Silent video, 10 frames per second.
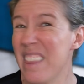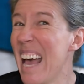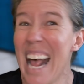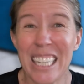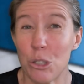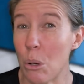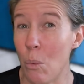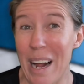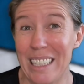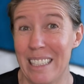The extra
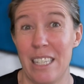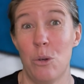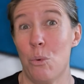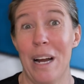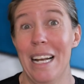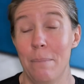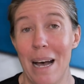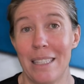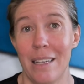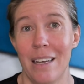weight doesn't really
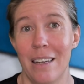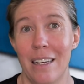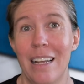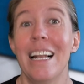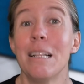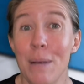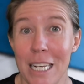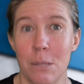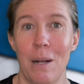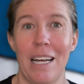matter. Let me
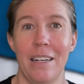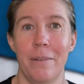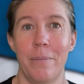explain.